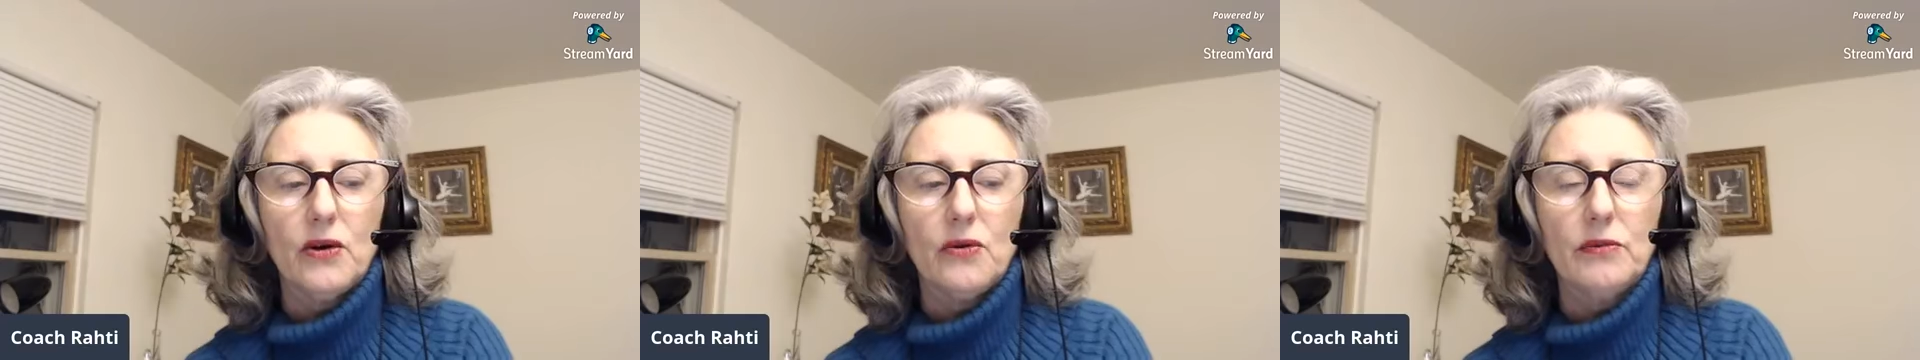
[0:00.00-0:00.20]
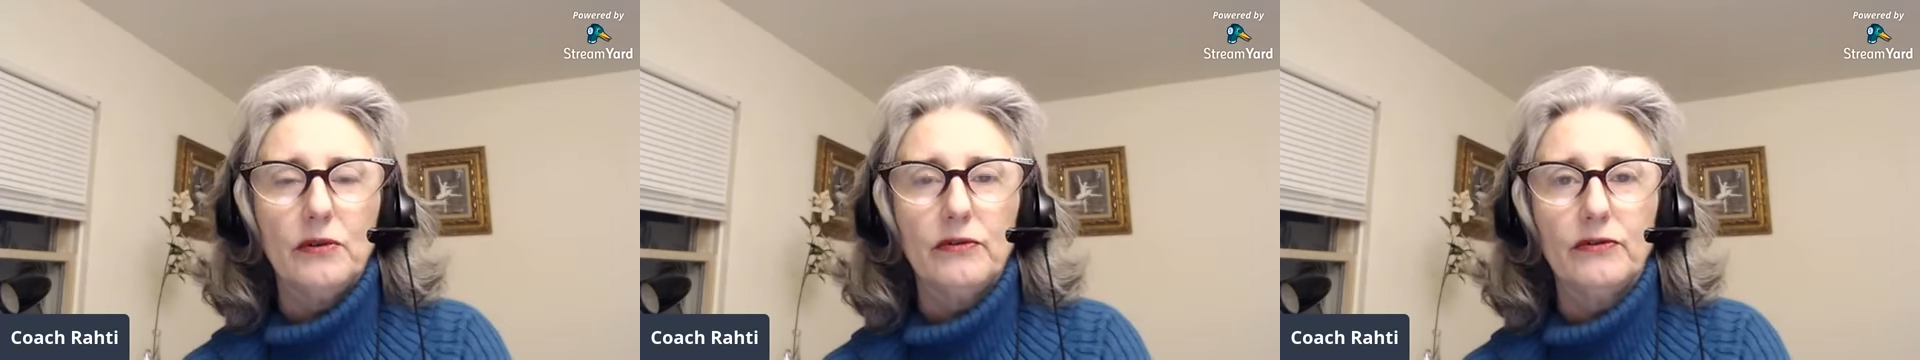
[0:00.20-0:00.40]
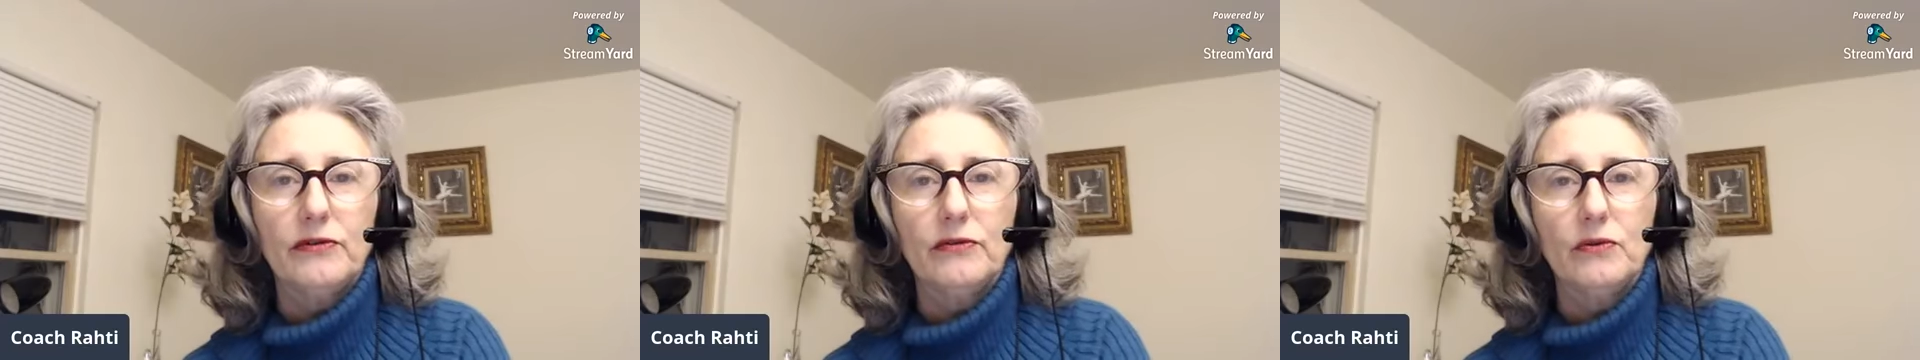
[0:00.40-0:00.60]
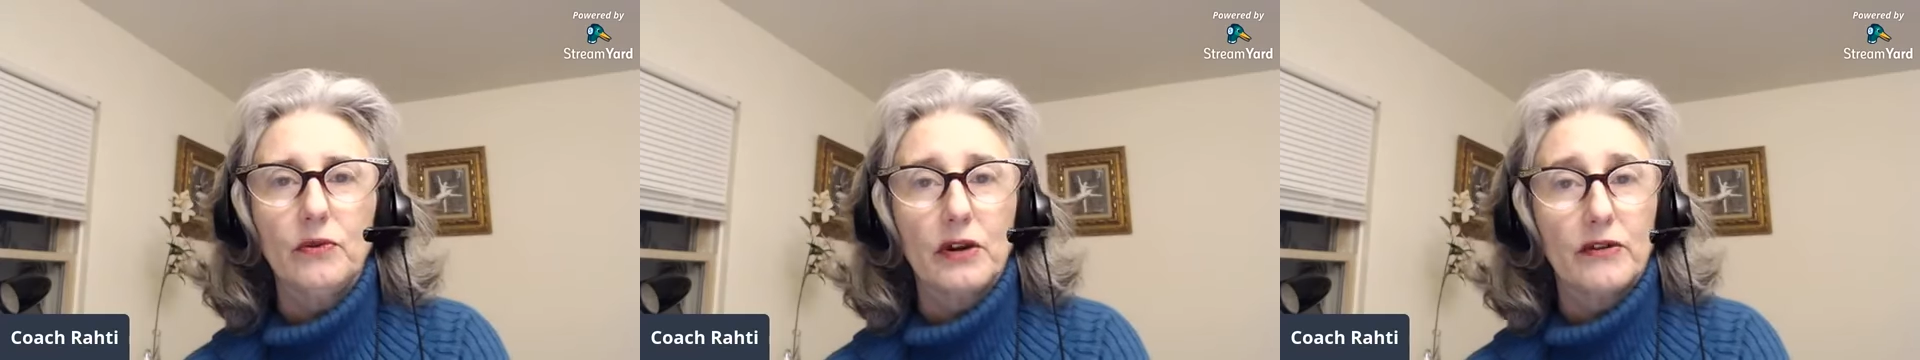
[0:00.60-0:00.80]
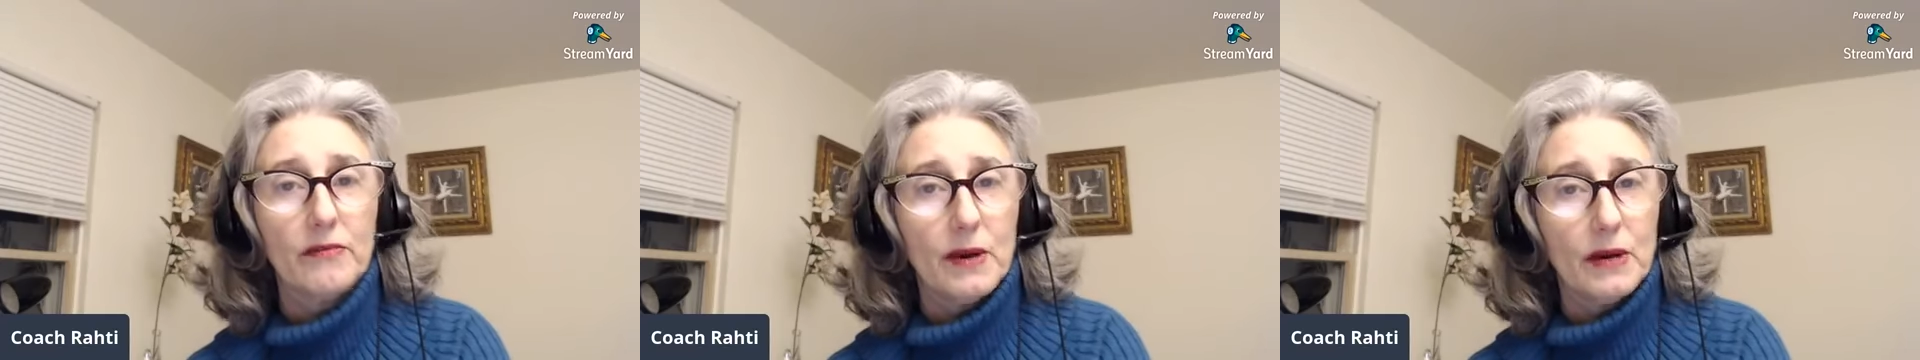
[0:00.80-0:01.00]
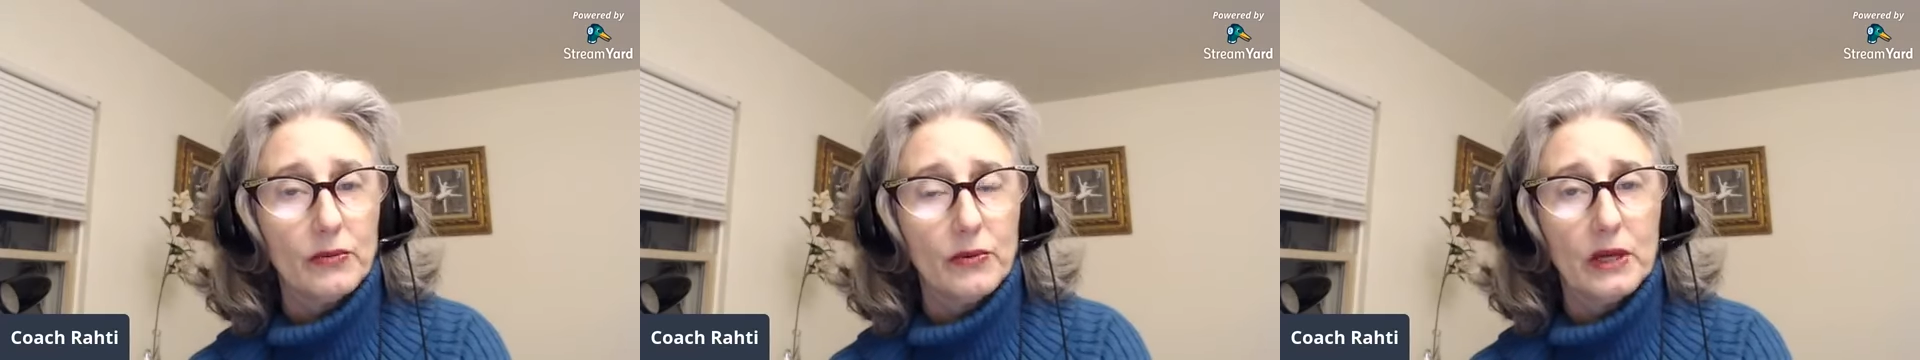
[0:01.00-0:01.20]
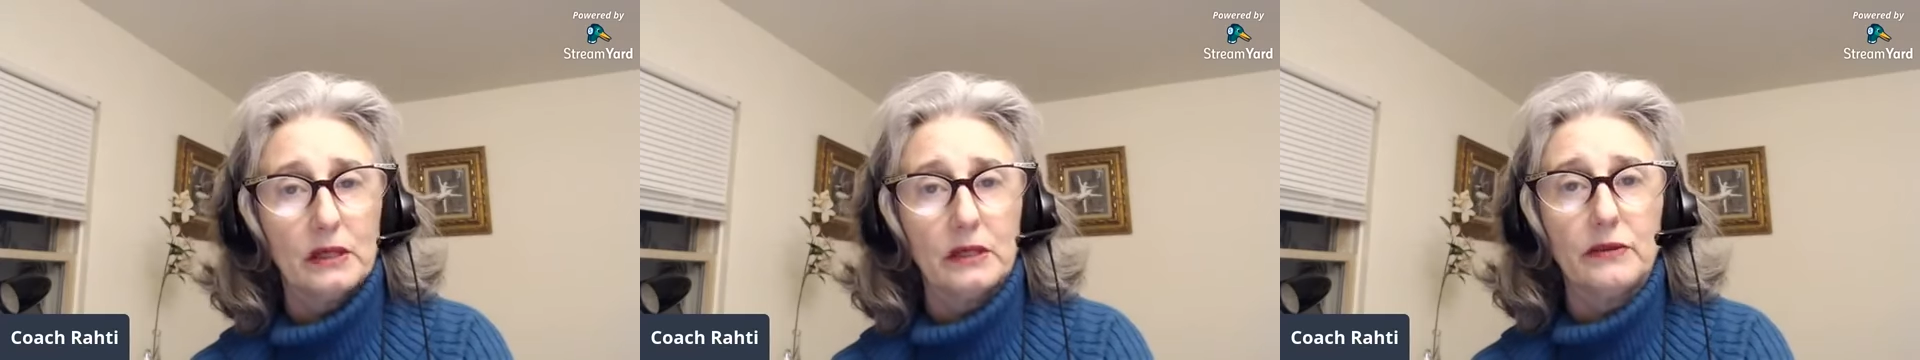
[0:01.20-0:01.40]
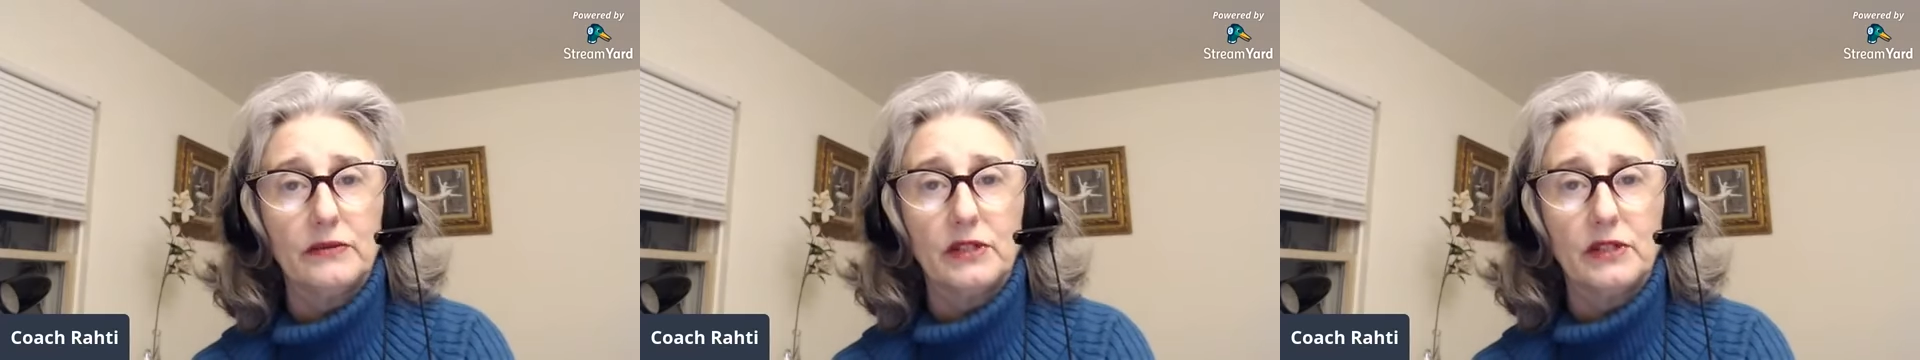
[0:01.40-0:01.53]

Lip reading: of one of my relatives